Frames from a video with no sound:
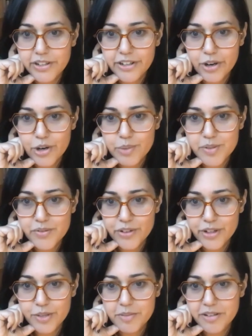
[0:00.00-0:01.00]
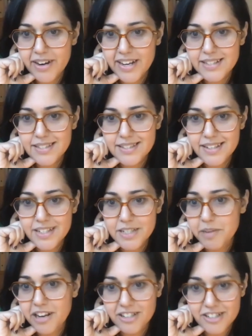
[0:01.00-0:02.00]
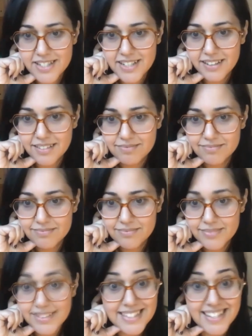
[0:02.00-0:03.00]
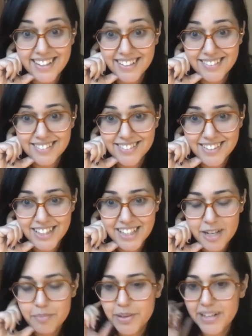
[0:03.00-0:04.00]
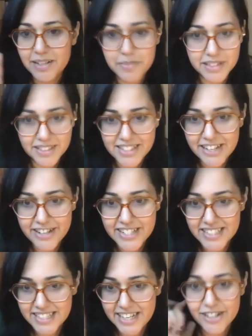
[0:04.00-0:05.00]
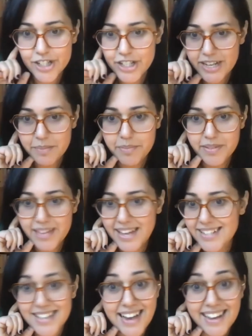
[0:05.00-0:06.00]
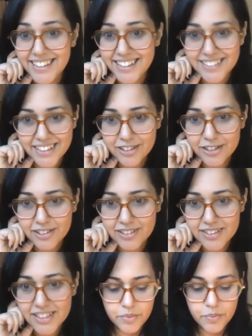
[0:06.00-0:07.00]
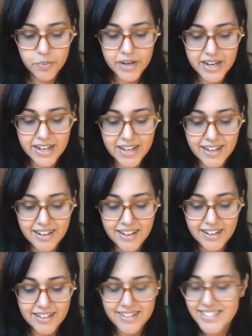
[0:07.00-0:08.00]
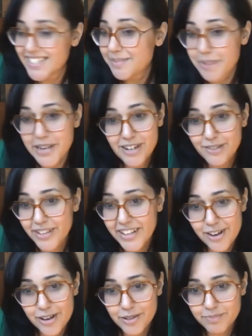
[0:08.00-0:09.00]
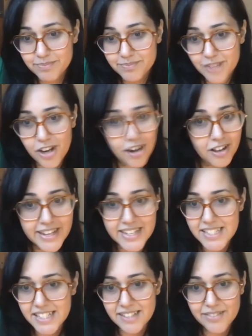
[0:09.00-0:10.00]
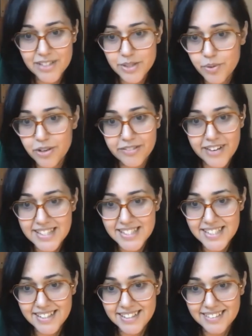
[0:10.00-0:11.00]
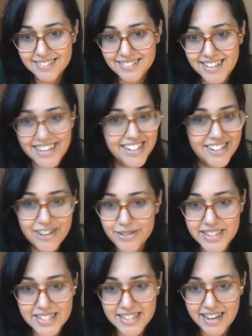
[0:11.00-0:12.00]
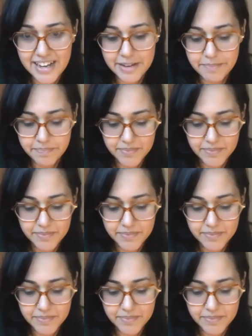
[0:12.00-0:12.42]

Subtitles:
your hopes for human rights and democracy." That's it. But in a military dictatorship, that is highly illegal. We didn't make our flight home. All 18 of us were arrested. I didn't know at the time.